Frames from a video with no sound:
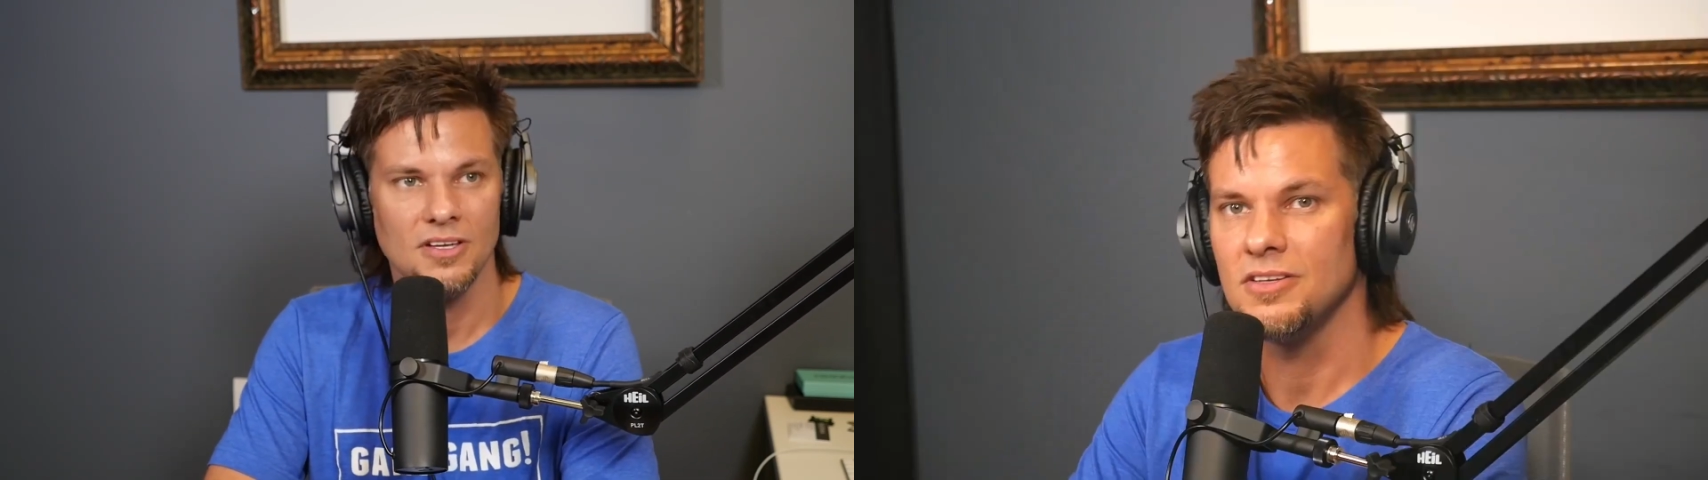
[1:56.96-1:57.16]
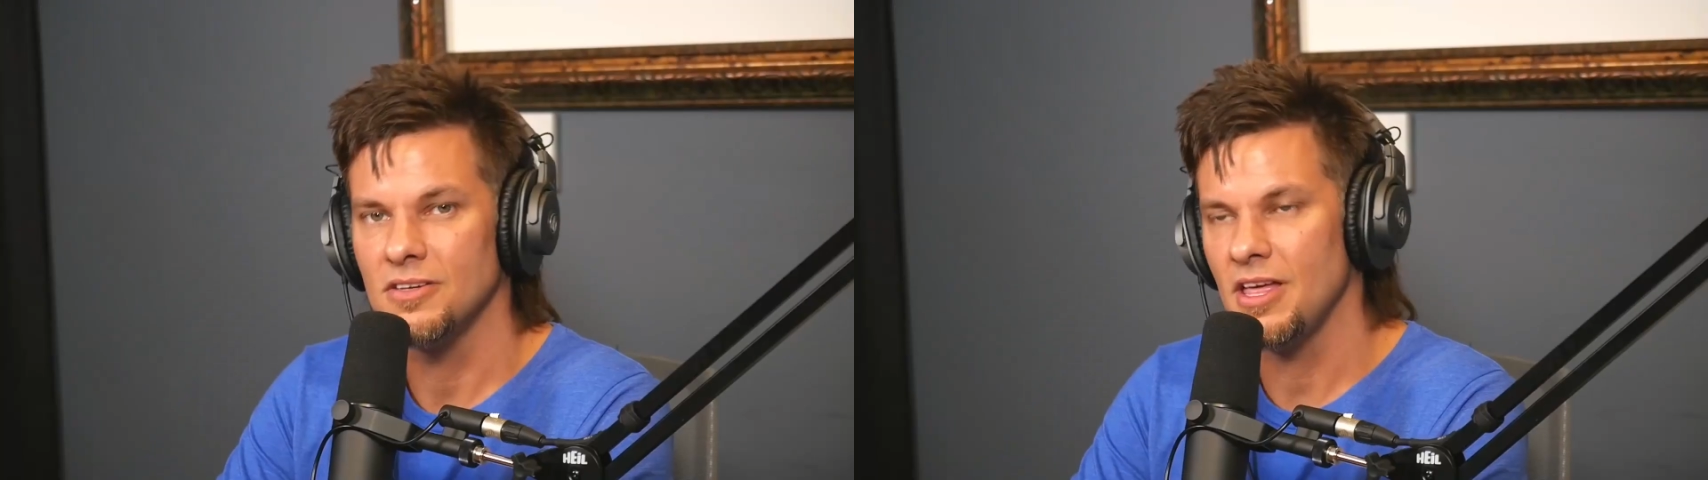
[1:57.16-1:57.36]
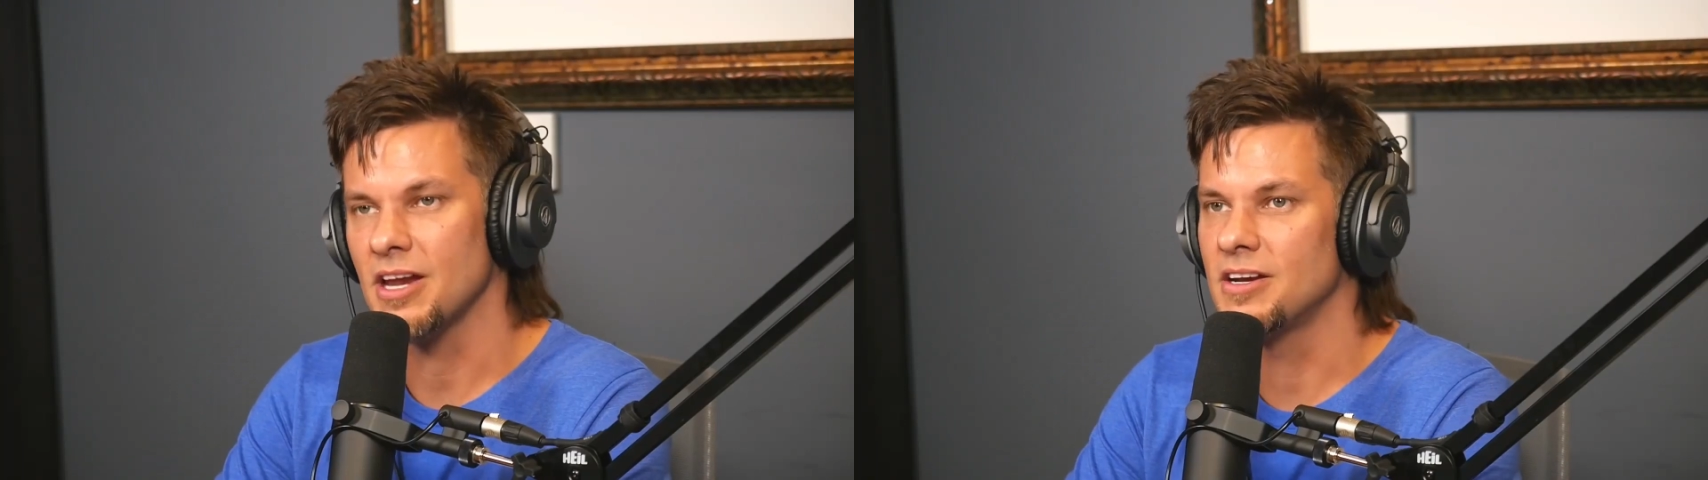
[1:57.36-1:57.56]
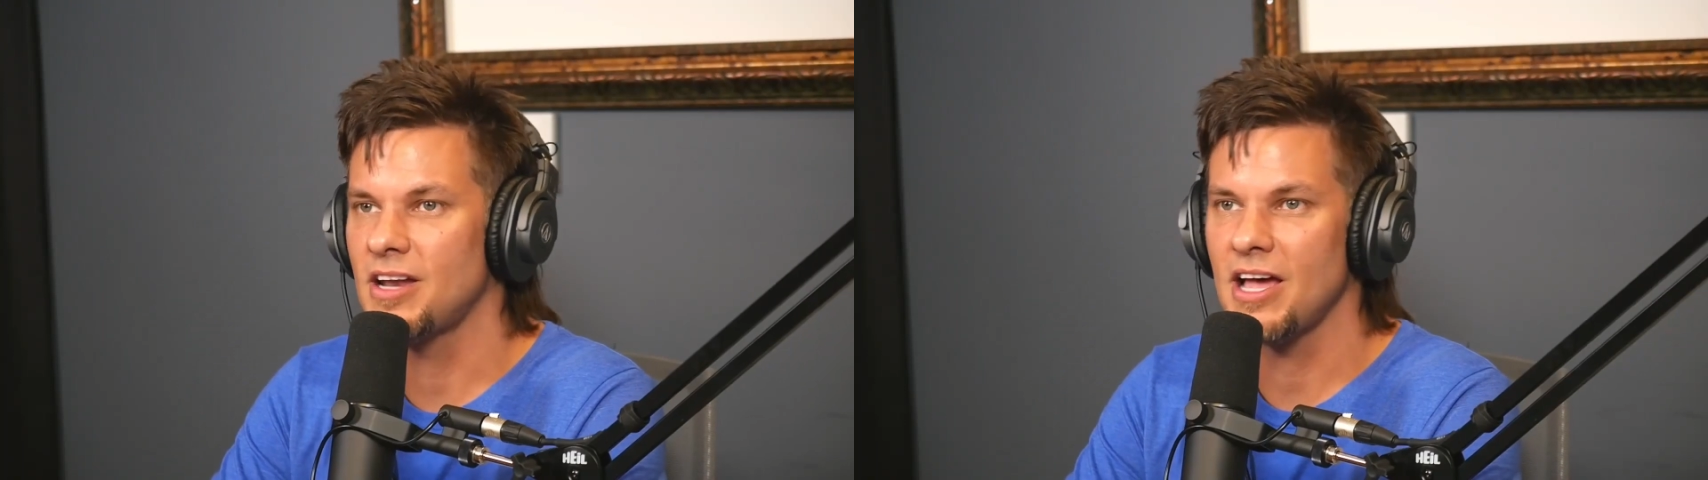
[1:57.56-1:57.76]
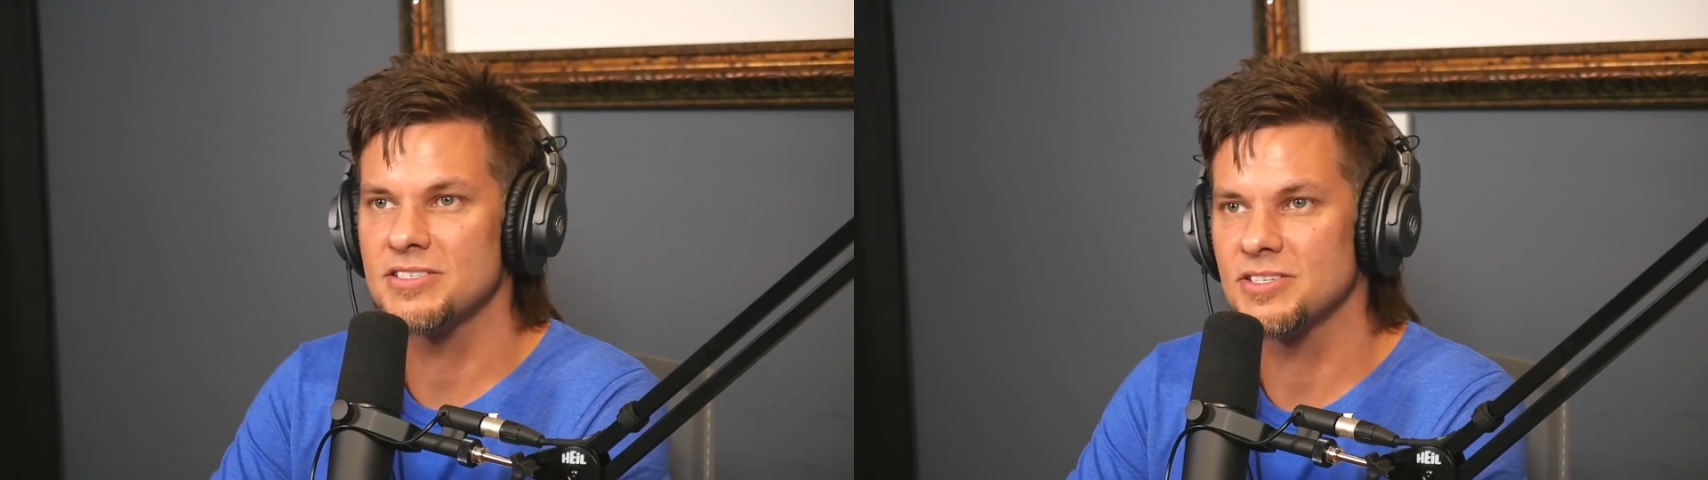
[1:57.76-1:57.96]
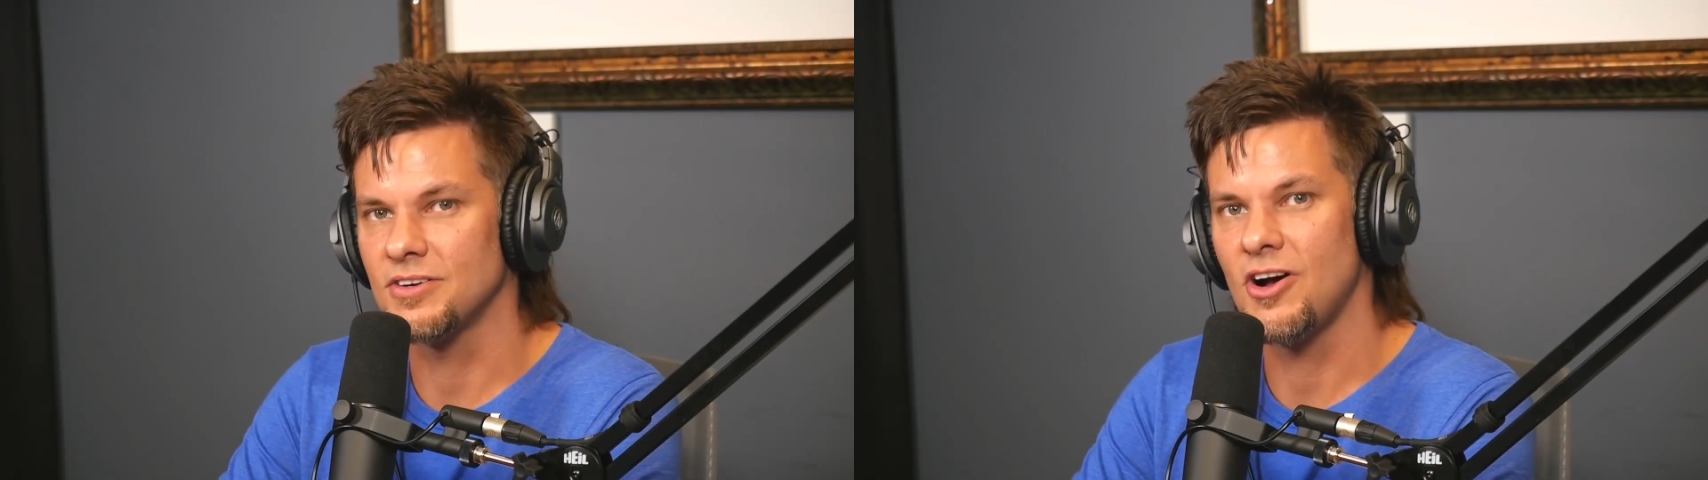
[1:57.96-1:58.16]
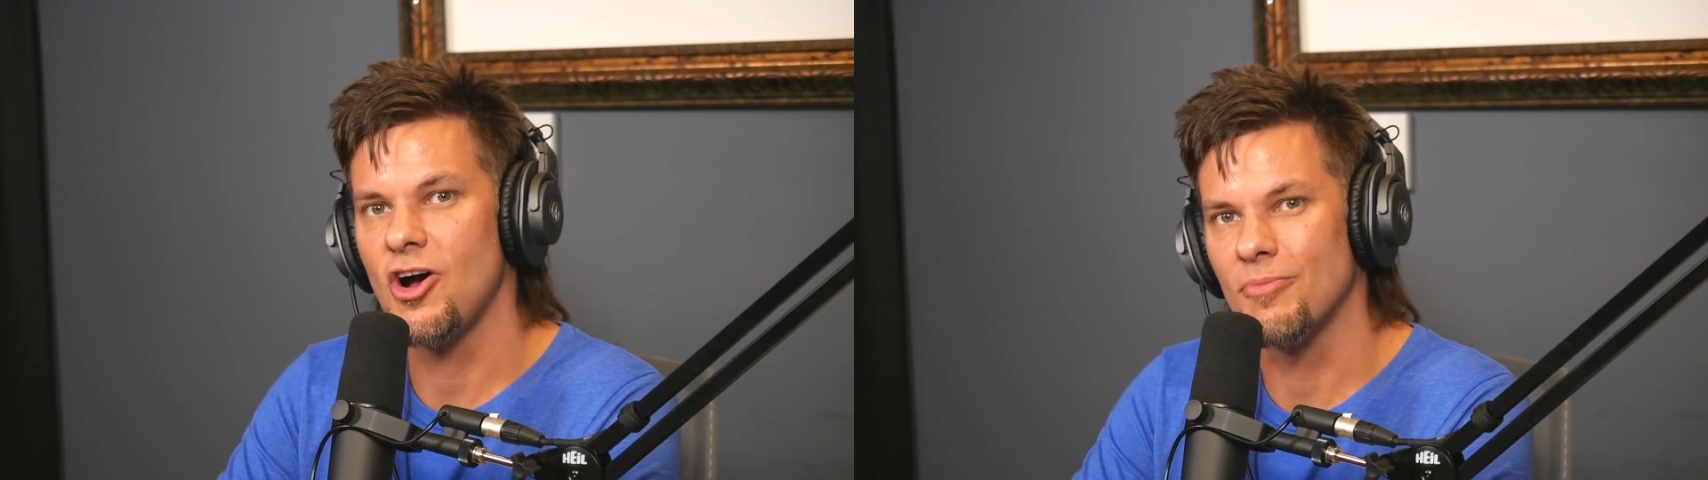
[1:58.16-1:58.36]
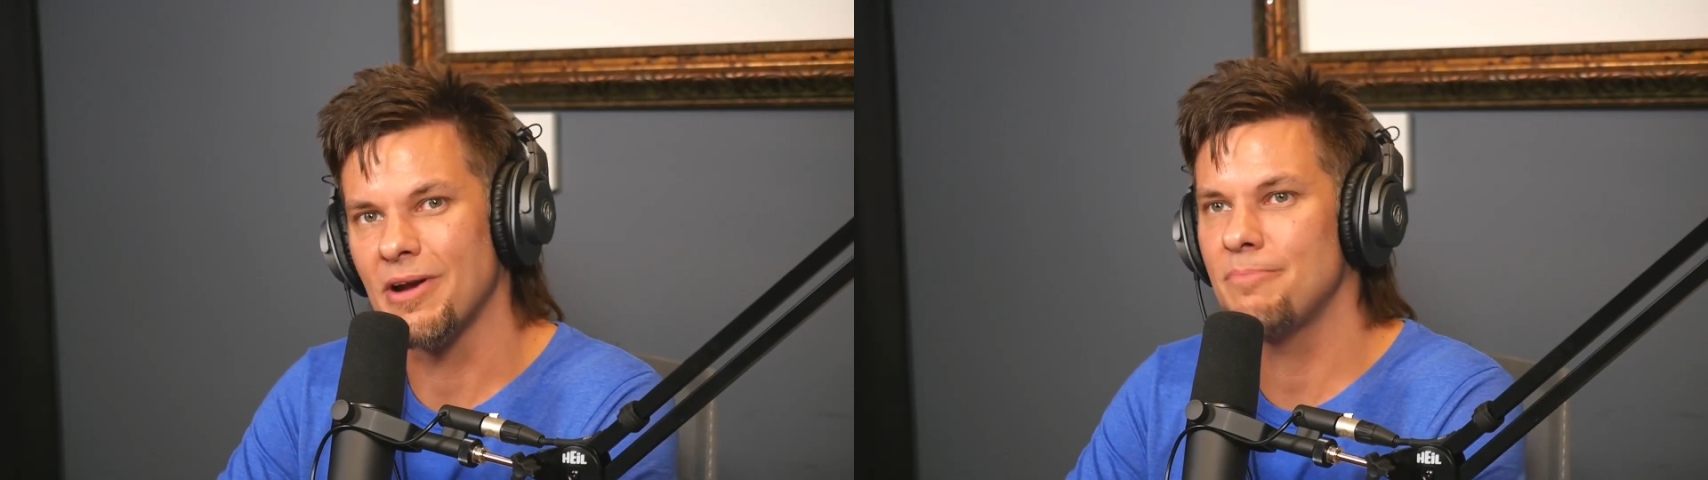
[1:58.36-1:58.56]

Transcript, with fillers: You know, they had a nice little home,